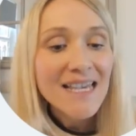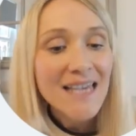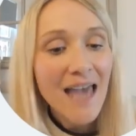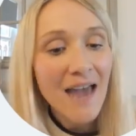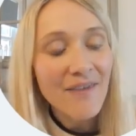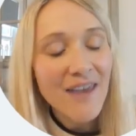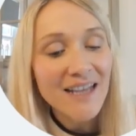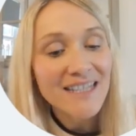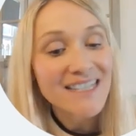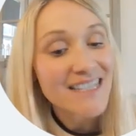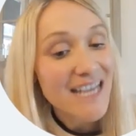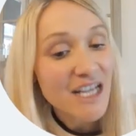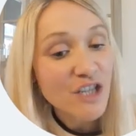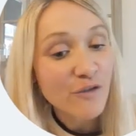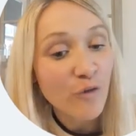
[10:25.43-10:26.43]
And then
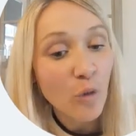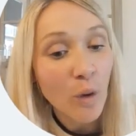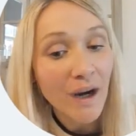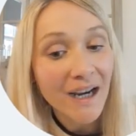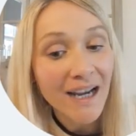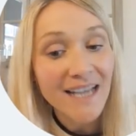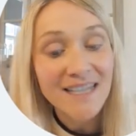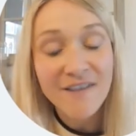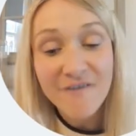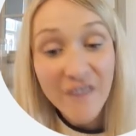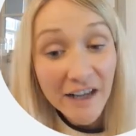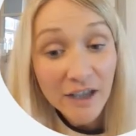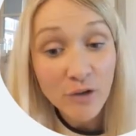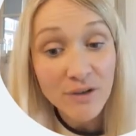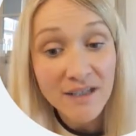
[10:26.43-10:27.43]
stage 4 is the
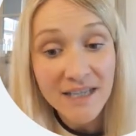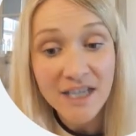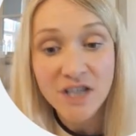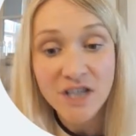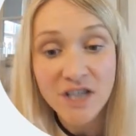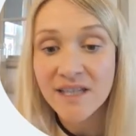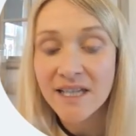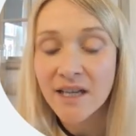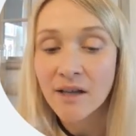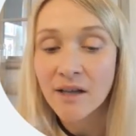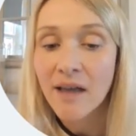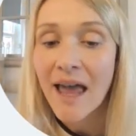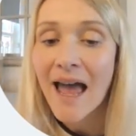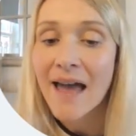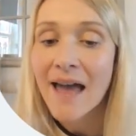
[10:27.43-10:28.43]
final stage of SEAL,
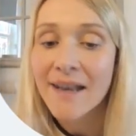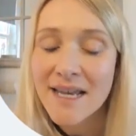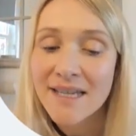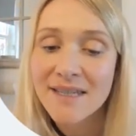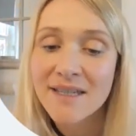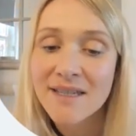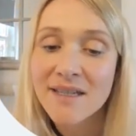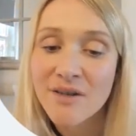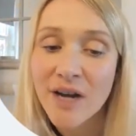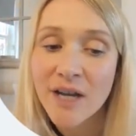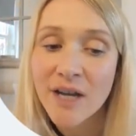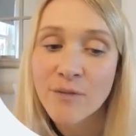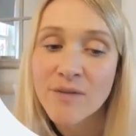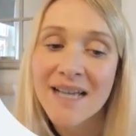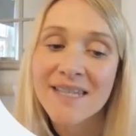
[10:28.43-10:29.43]
and it's
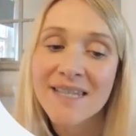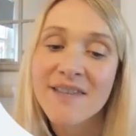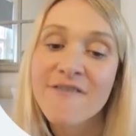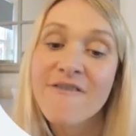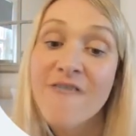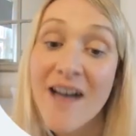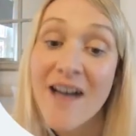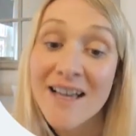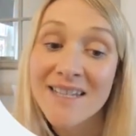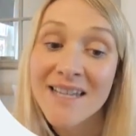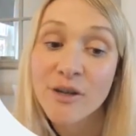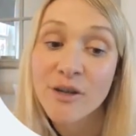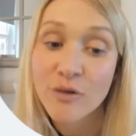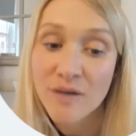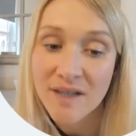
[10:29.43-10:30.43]
described as the
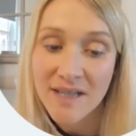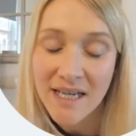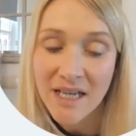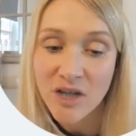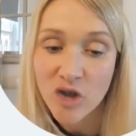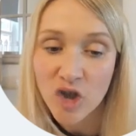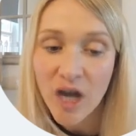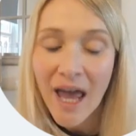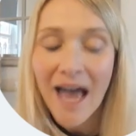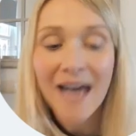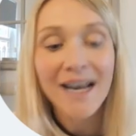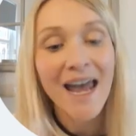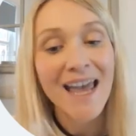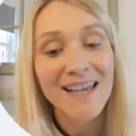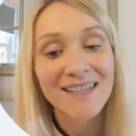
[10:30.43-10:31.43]
facile stage, and
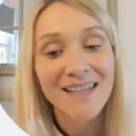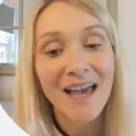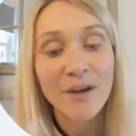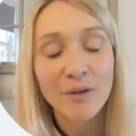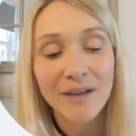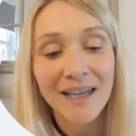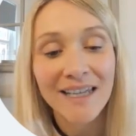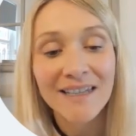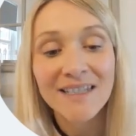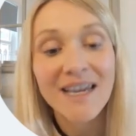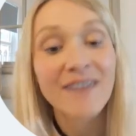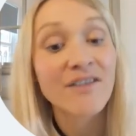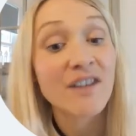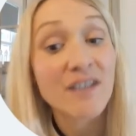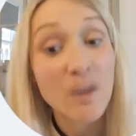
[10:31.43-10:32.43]
it's outlined in
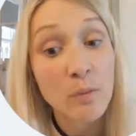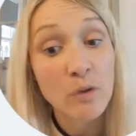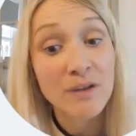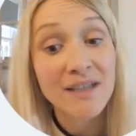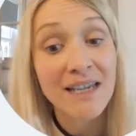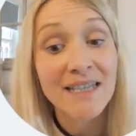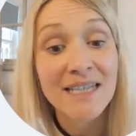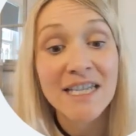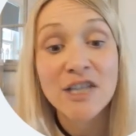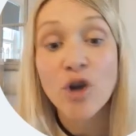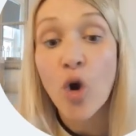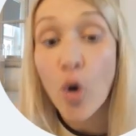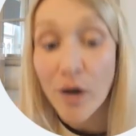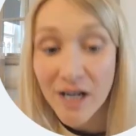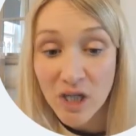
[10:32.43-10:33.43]
the double-sided
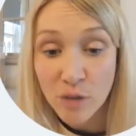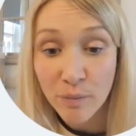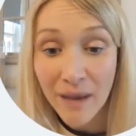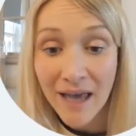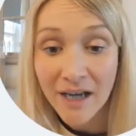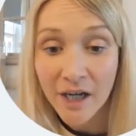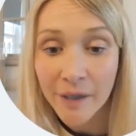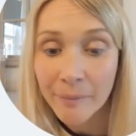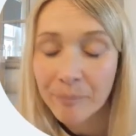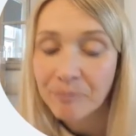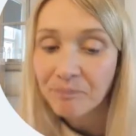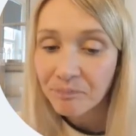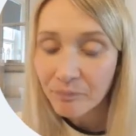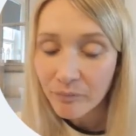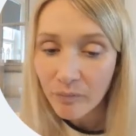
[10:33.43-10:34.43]
orange planner.
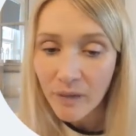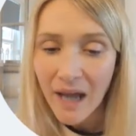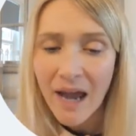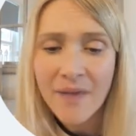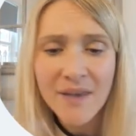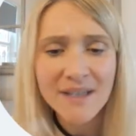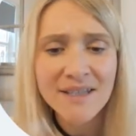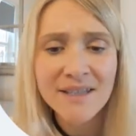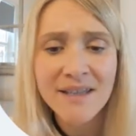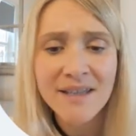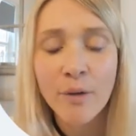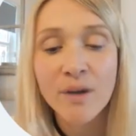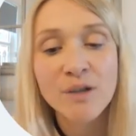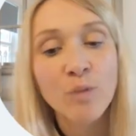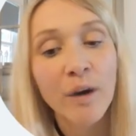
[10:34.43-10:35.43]
And this is now
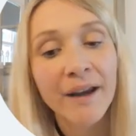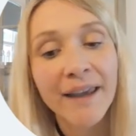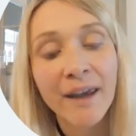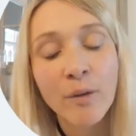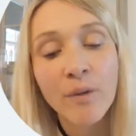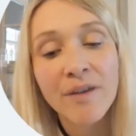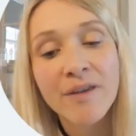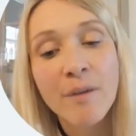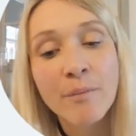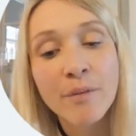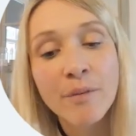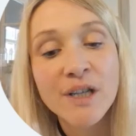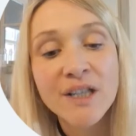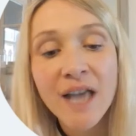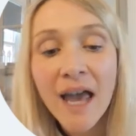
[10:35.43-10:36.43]
us working with
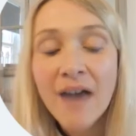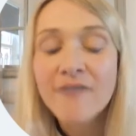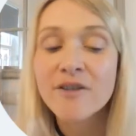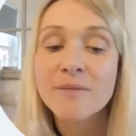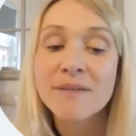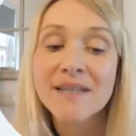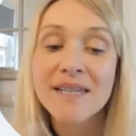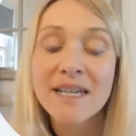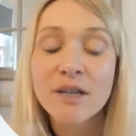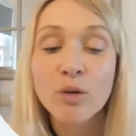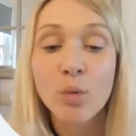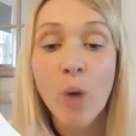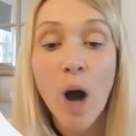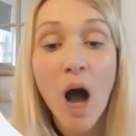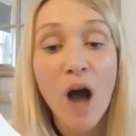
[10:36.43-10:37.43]
numbers from
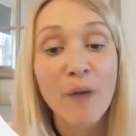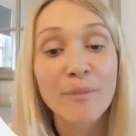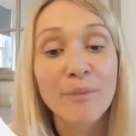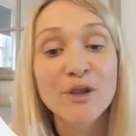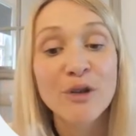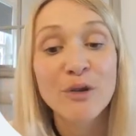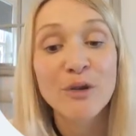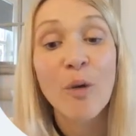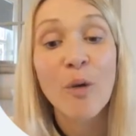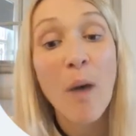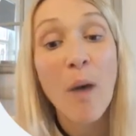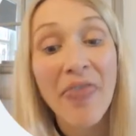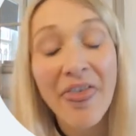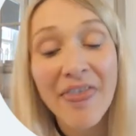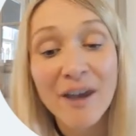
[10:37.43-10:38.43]
0 up to
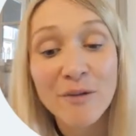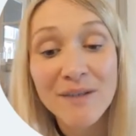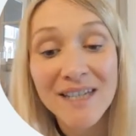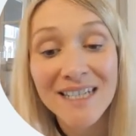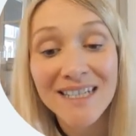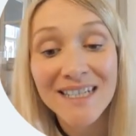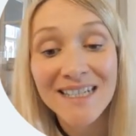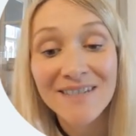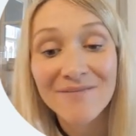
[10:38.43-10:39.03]
1000.